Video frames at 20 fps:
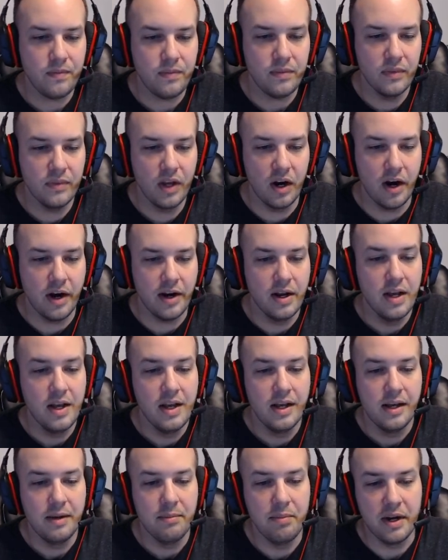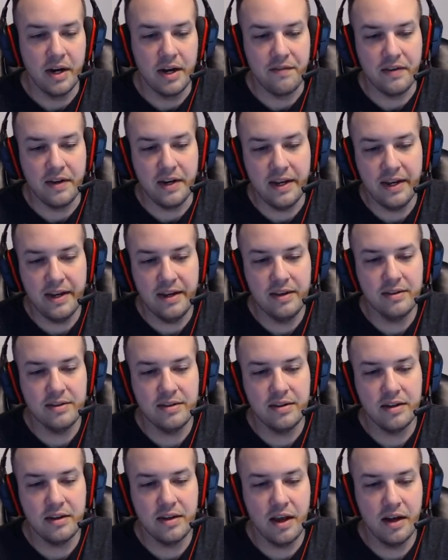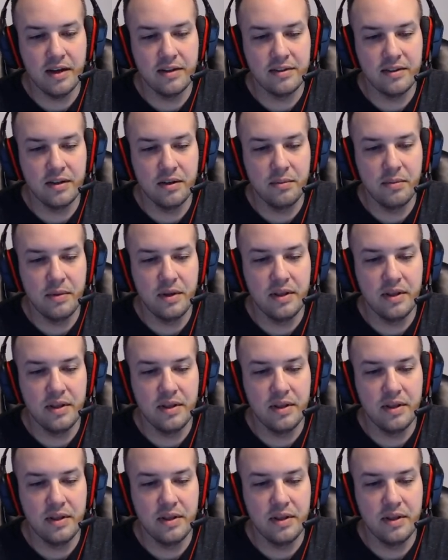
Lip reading: All right, but if it is custom,